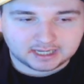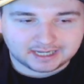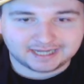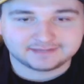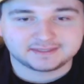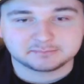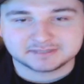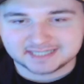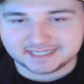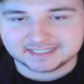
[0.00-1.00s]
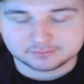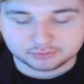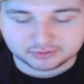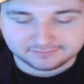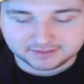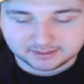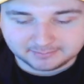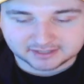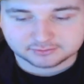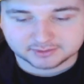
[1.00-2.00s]
I think Mercedes will give Kimi
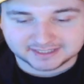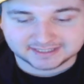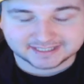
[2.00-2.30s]
Antonelli